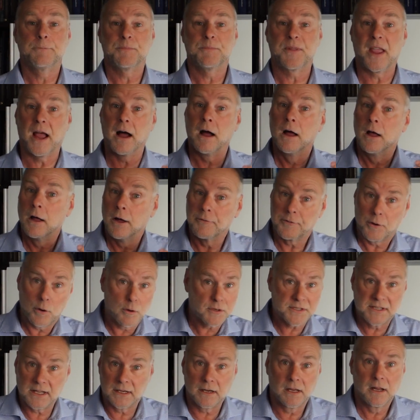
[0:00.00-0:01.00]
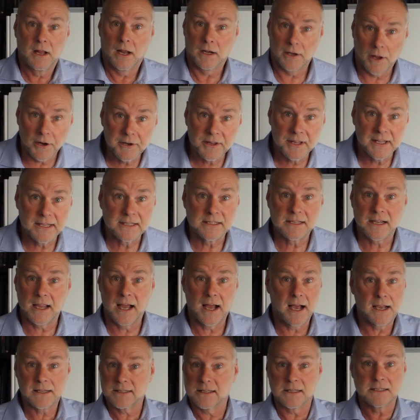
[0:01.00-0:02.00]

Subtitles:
Now, of course, in a lot of these cars,